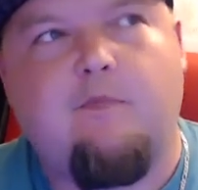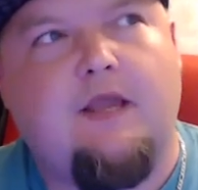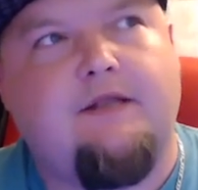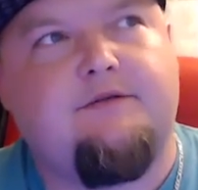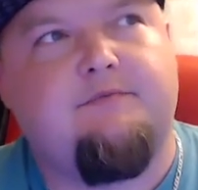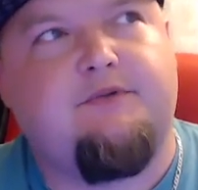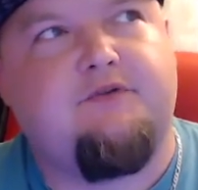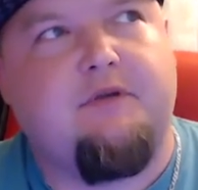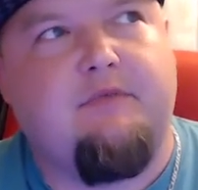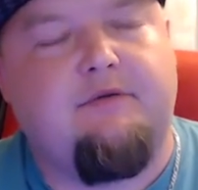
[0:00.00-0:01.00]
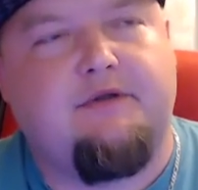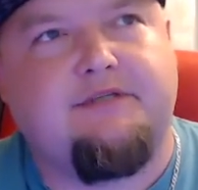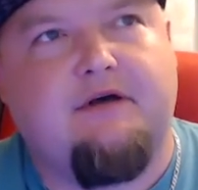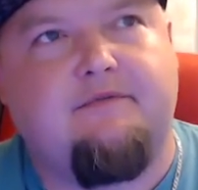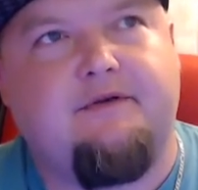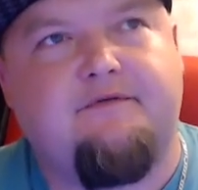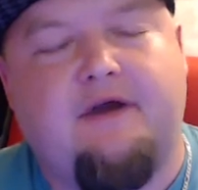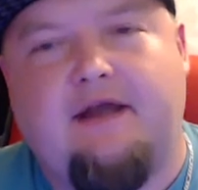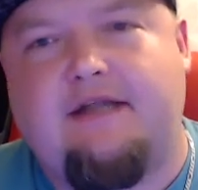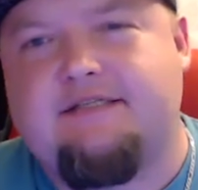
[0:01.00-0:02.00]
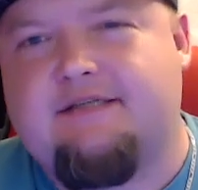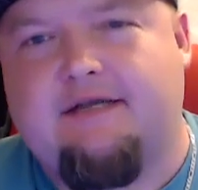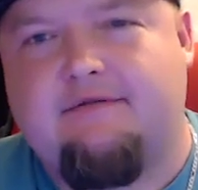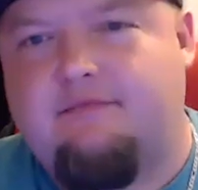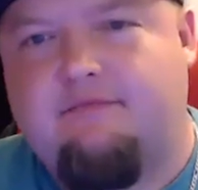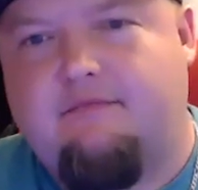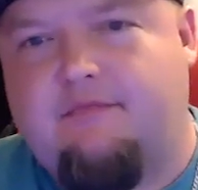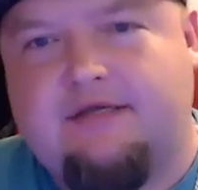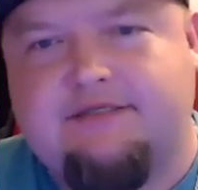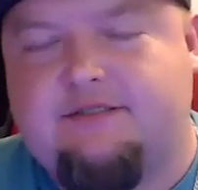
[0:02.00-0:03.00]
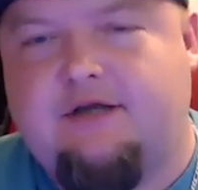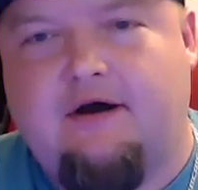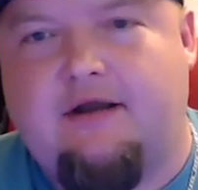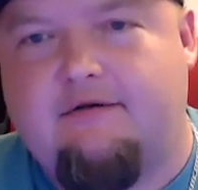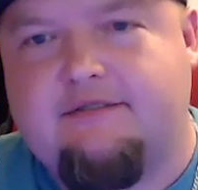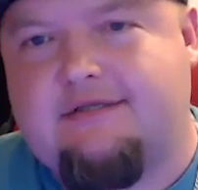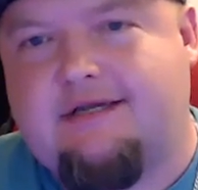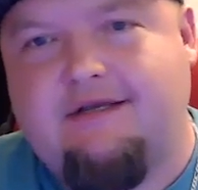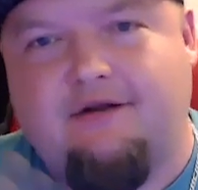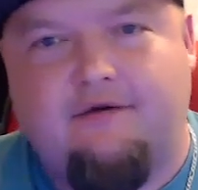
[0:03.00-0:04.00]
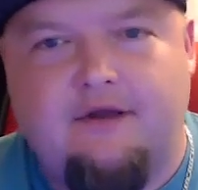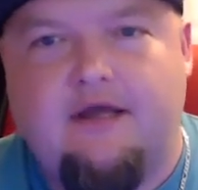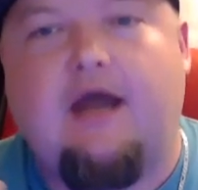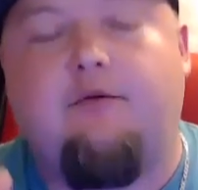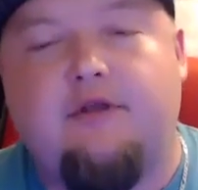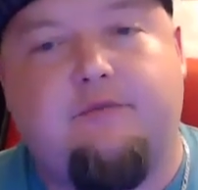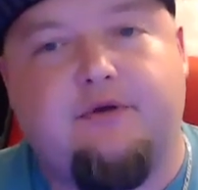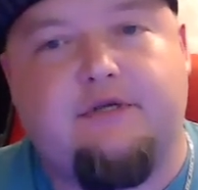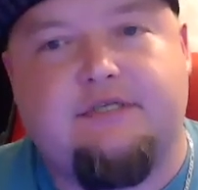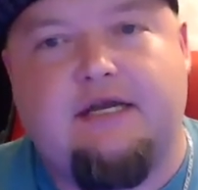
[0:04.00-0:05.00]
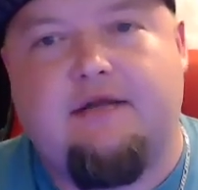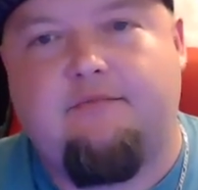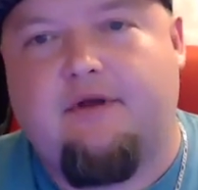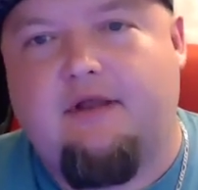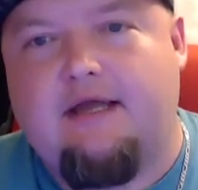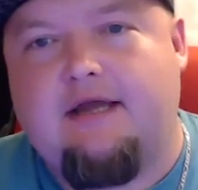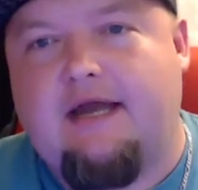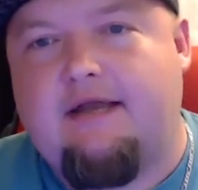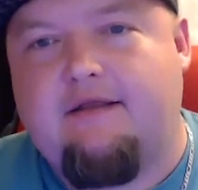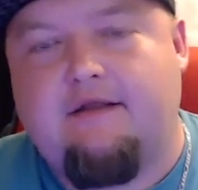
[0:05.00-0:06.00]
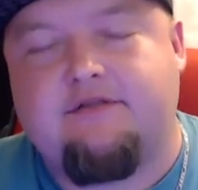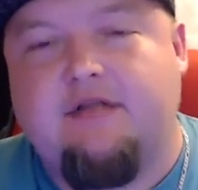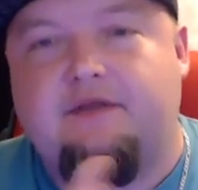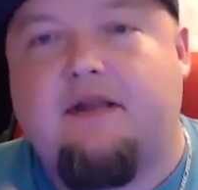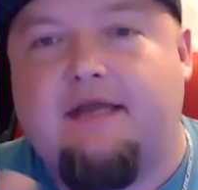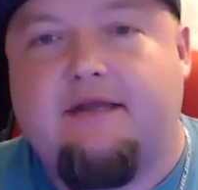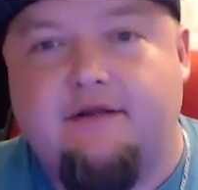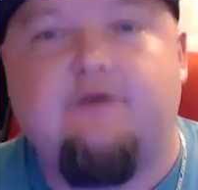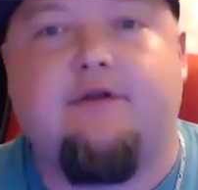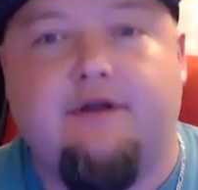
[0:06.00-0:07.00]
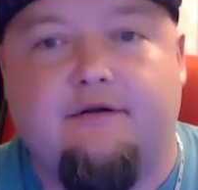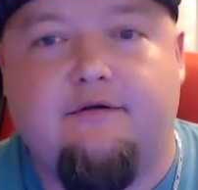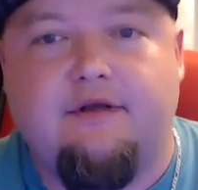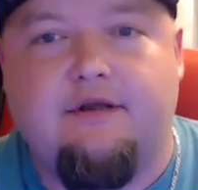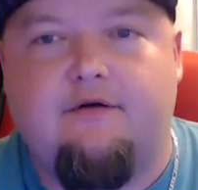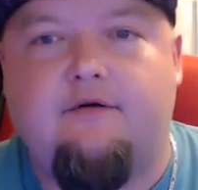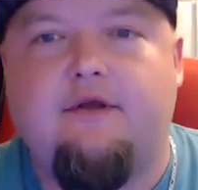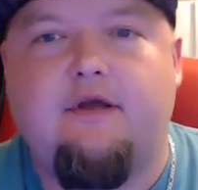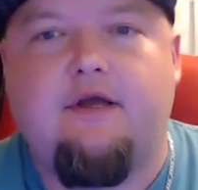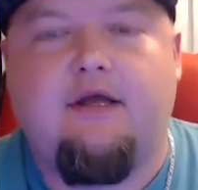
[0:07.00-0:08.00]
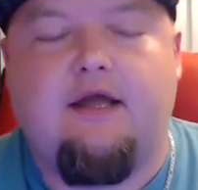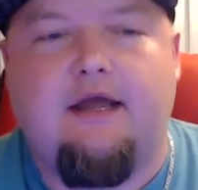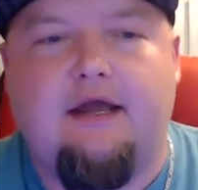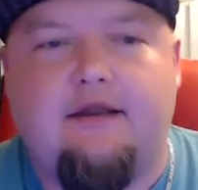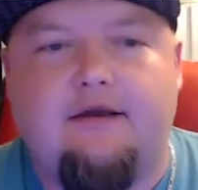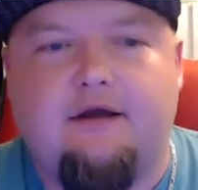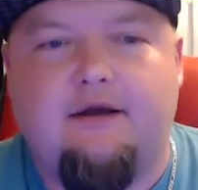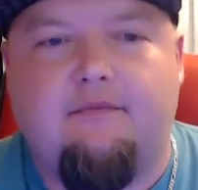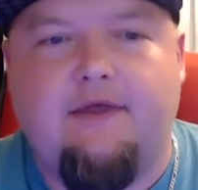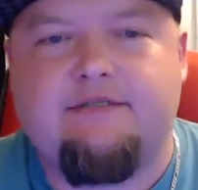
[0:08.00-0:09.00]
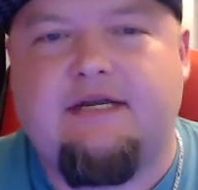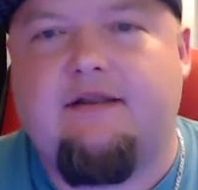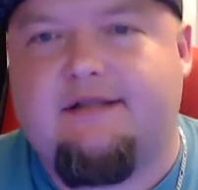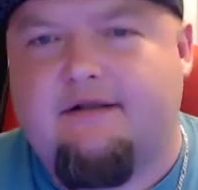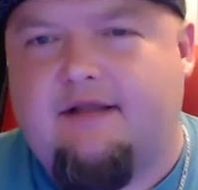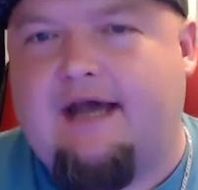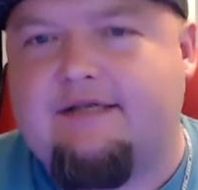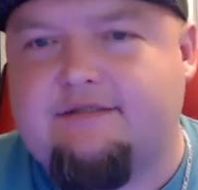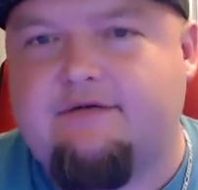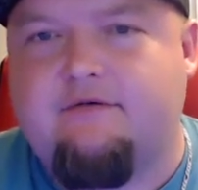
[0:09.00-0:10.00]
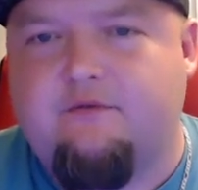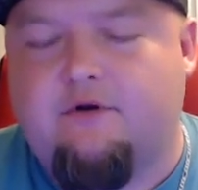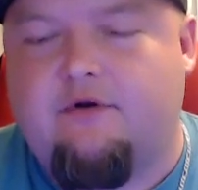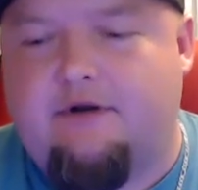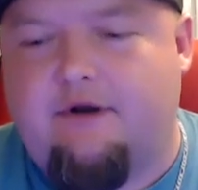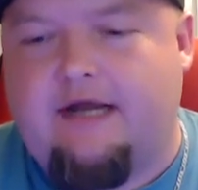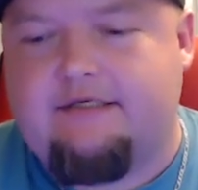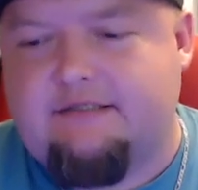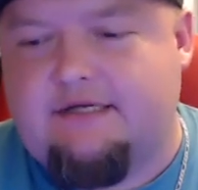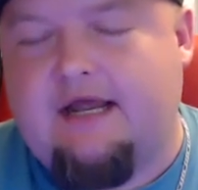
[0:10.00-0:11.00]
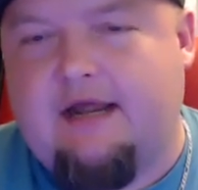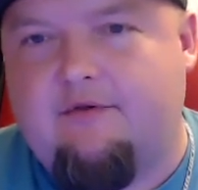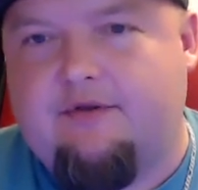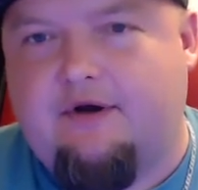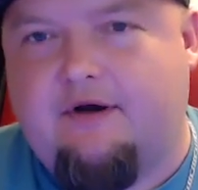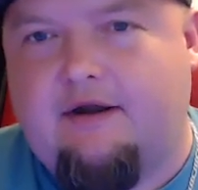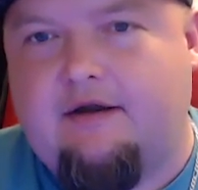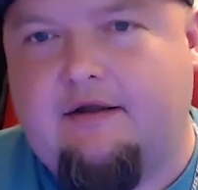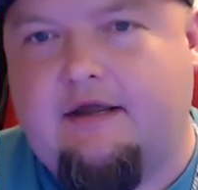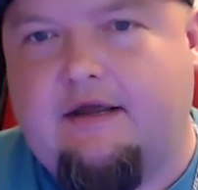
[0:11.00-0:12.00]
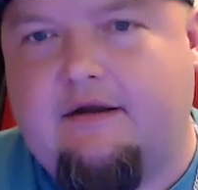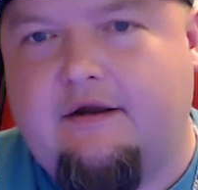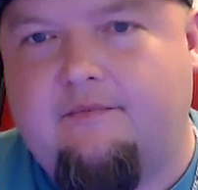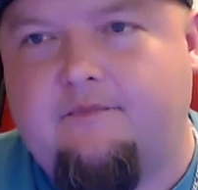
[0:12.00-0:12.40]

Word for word: and between me and Russell until finally I just like messaged Dawn. I was just like, you know, I really appreciate it, but like, I, there's nothing I can do here, you know? And um, that was kind of like the last real interactions that I had with Dawn. And um,